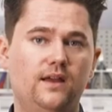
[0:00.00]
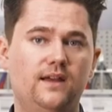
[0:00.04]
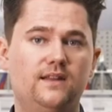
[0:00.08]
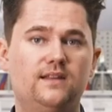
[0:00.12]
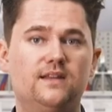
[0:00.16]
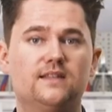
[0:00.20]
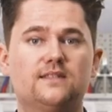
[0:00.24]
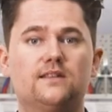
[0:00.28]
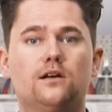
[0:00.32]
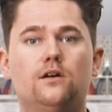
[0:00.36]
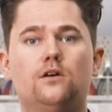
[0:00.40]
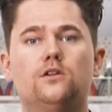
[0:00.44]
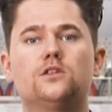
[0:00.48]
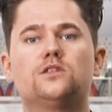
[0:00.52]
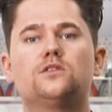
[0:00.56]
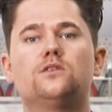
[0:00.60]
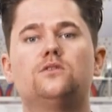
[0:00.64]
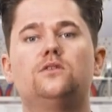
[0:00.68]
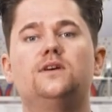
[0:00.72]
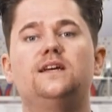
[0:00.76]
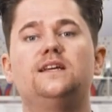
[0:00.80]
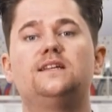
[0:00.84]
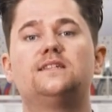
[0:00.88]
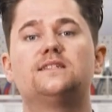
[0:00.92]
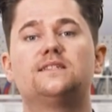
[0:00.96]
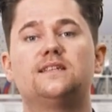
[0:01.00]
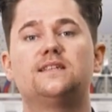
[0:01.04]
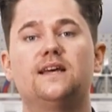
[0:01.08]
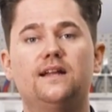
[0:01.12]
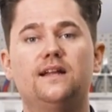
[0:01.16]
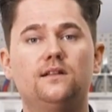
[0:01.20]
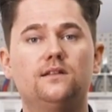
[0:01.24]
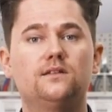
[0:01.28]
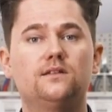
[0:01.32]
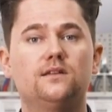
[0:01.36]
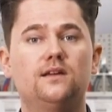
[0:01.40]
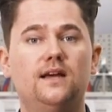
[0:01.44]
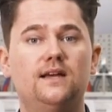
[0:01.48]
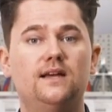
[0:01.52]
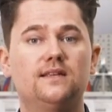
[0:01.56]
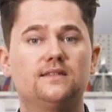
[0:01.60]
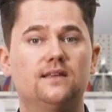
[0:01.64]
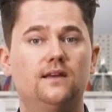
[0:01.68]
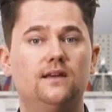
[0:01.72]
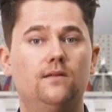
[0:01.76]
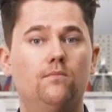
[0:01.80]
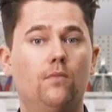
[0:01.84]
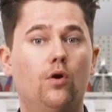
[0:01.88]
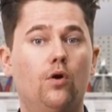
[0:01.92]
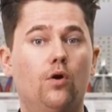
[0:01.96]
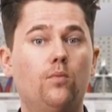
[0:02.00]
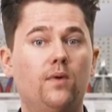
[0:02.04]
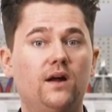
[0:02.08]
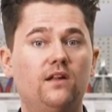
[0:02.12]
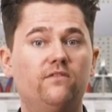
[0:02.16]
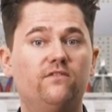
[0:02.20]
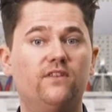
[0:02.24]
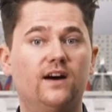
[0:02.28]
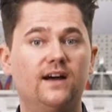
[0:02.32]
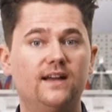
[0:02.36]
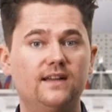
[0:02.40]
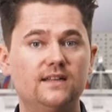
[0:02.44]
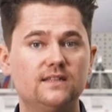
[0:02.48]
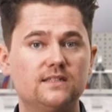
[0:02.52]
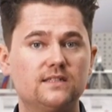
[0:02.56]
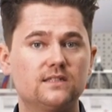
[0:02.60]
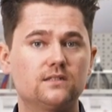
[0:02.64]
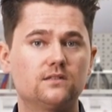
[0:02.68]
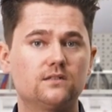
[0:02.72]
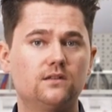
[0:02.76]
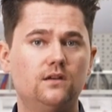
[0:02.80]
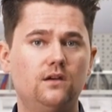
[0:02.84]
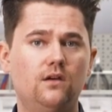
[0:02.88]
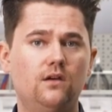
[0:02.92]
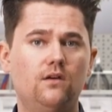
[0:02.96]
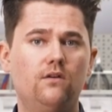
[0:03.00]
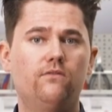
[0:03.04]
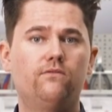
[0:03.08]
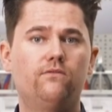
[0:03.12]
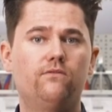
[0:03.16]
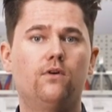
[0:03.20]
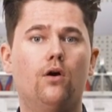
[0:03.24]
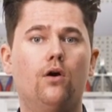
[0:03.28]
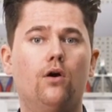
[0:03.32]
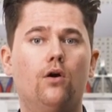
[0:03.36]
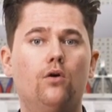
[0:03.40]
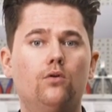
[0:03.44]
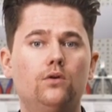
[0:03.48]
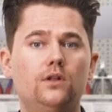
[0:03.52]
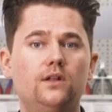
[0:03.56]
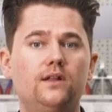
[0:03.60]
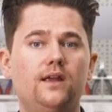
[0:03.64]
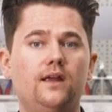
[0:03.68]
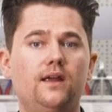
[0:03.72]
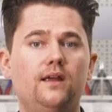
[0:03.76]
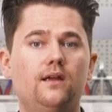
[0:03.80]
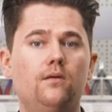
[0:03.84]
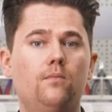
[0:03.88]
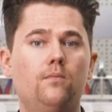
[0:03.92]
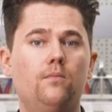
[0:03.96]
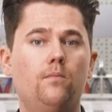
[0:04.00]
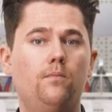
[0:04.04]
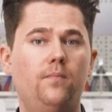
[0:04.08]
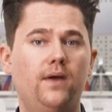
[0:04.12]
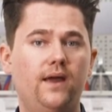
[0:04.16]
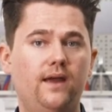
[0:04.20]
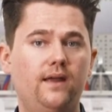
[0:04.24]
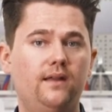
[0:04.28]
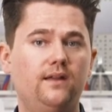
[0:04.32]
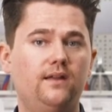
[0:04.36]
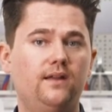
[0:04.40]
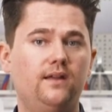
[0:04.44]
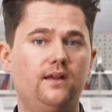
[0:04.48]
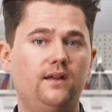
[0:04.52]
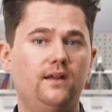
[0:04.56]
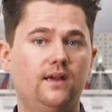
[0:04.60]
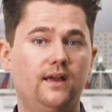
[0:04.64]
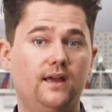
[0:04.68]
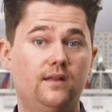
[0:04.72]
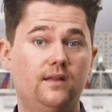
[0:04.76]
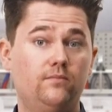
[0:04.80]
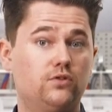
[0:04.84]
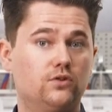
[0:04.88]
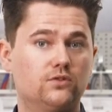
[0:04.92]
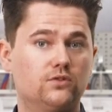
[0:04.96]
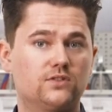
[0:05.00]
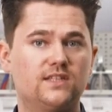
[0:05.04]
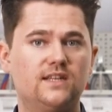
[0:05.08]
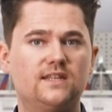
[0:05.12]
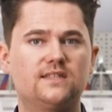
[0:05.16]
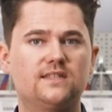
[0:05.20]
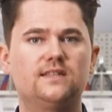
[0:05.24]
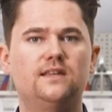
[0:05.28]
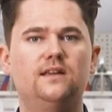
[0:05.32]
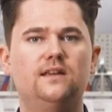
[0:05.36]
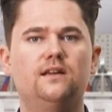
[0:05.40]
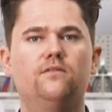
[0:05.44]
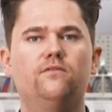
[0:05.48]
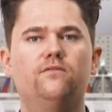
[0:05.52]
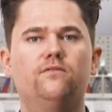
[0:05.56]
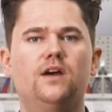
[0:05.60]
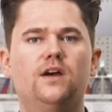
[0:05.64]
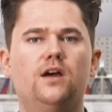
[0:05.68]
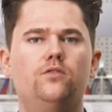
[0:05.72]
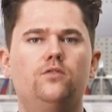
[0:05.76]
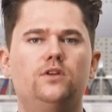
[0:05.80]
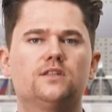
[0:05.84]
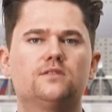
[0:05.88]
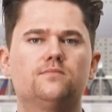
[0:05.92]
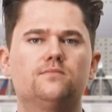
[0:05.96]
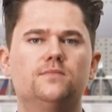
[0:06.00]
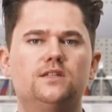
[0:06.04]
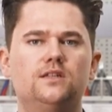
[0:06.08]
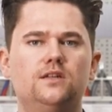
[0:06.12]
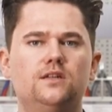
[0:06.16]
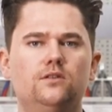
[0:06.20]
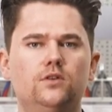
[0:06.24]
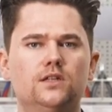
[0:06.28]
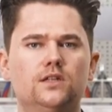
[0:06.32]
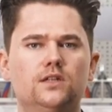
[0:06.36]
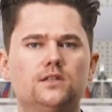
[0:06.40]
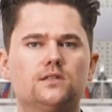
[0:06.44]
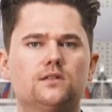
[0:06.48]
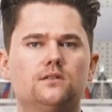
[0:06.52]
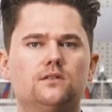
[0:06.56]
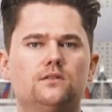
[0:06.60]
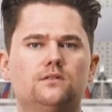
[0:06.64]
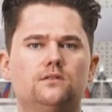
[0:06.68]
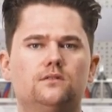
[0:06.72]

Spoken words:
It has also excelled as a mobile vise for holding, bending and processing various materials.